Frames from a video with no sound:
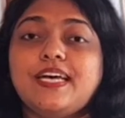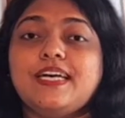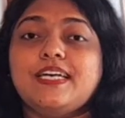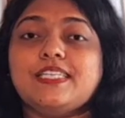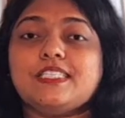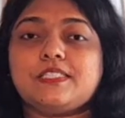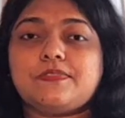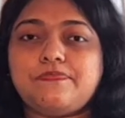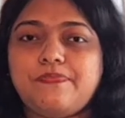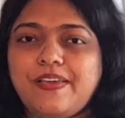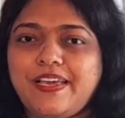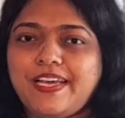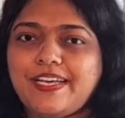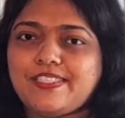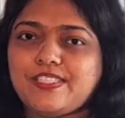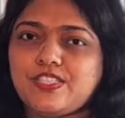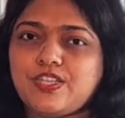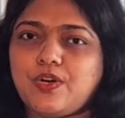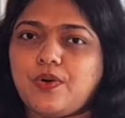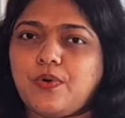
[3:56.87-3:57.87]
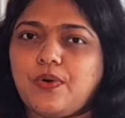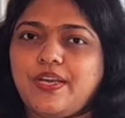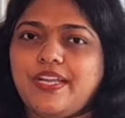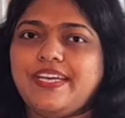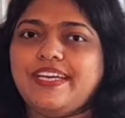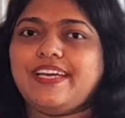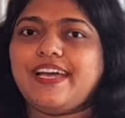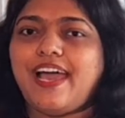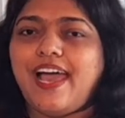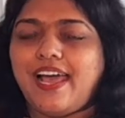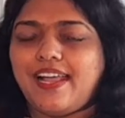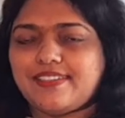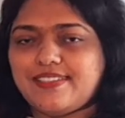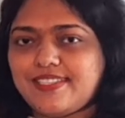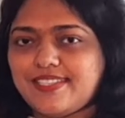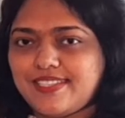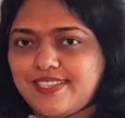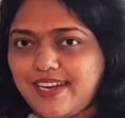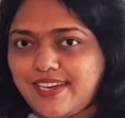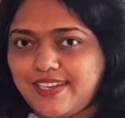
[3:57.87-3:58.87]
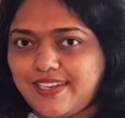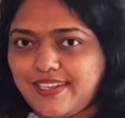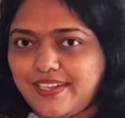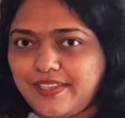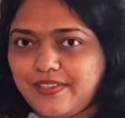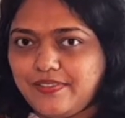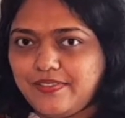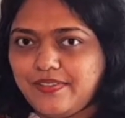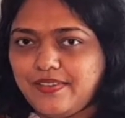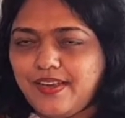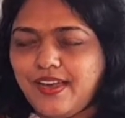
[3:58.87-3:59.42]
Speak slowly and steadily.